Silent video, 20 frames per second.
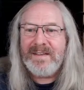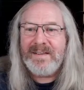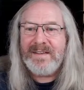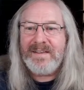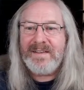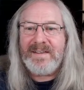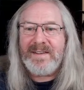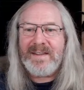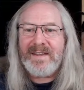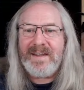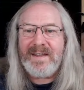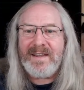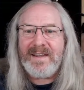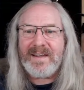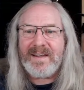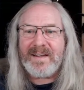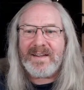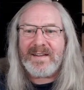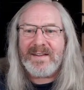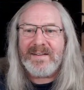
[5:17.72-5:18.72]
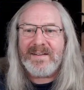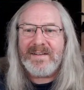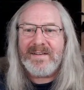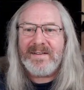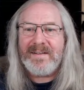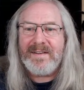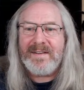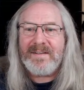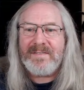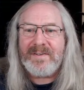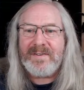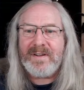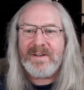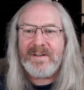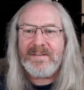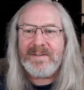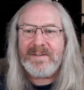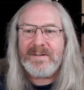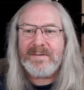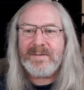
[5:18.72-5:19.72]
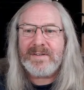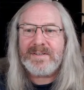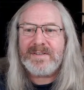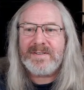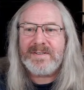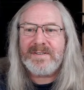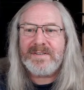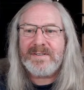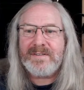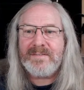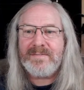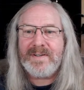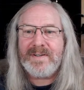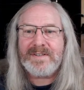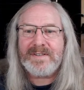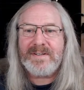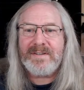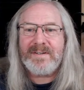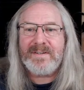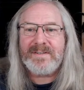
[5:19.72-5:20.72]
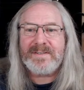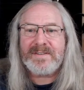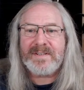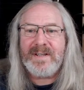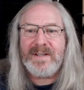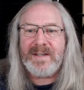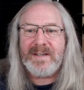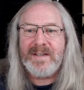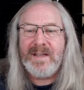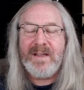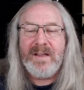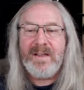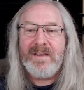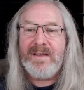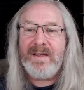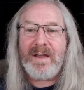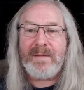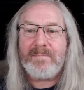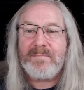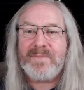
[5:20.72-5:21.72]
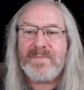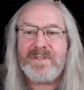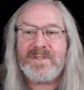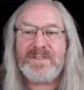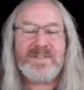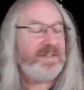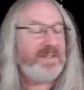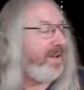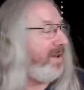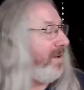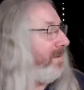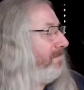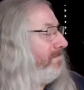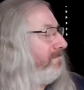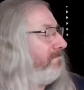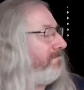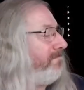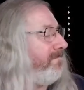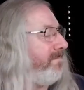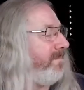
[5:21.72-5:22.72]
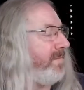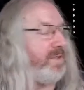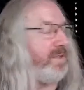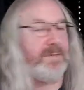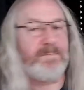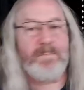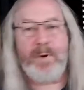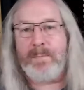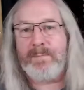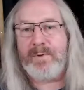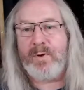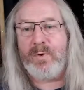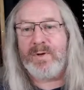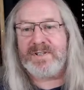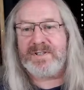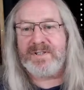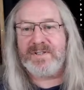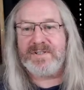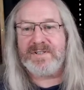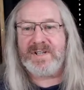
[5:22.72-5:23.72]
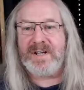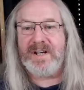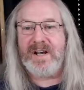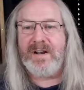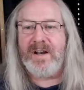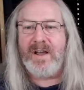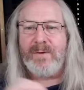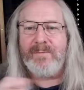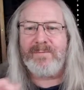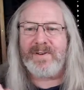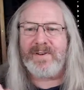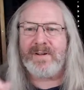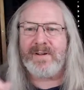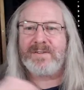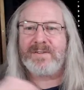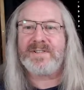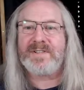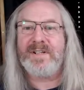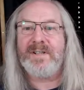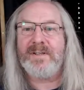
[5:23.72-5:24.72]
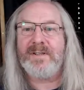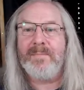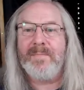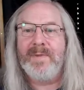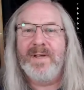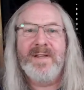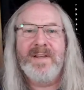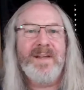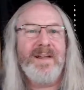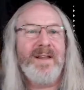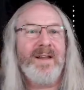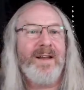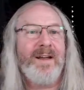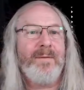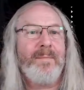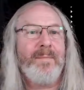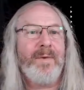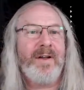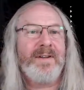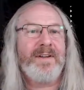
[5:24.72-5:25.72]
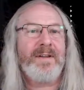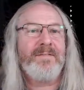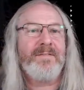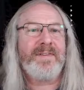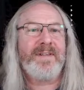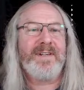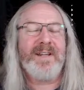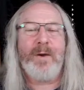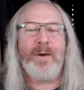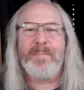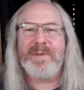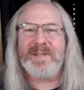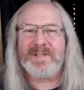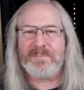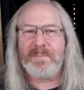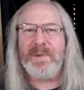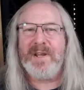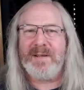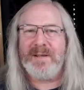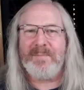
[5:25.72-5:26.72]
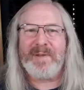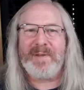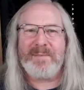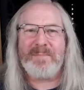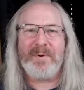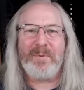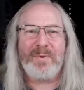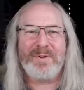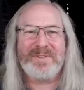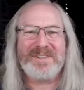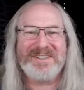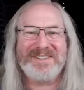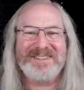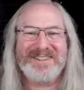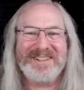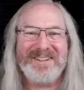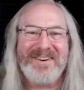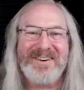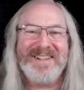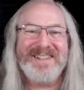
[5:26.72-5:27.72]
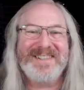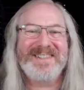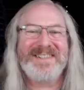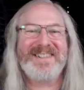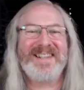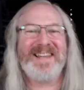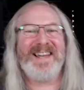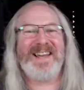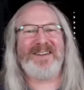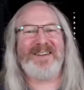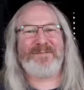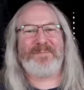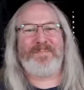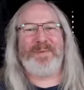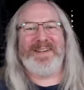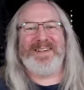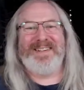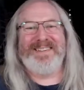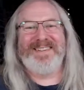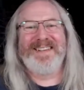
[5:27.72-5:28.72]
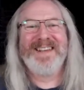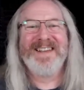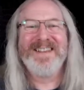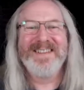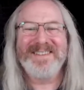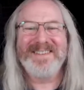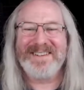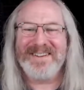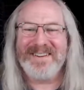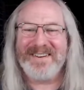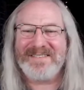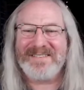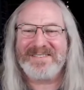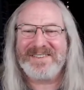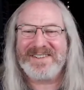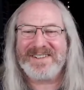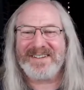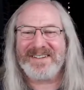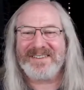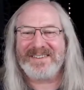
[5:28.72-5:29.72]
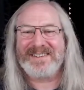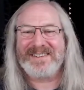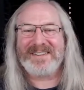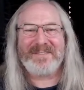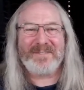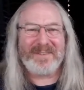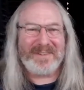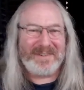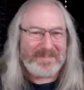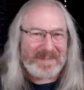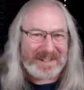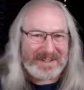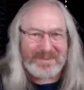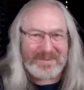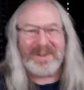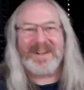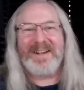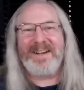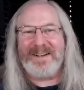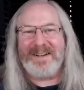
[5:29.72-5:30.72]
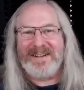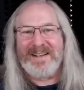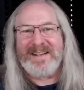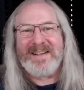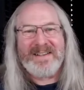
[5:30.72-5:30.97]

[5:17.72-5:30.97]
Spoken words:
yeah, if you have any questions that fans can answer, yeah, just pop questions in and hopefully I'll see them. I don't think there'll be as many people watching tonight as there have been the live show, so it would be quite a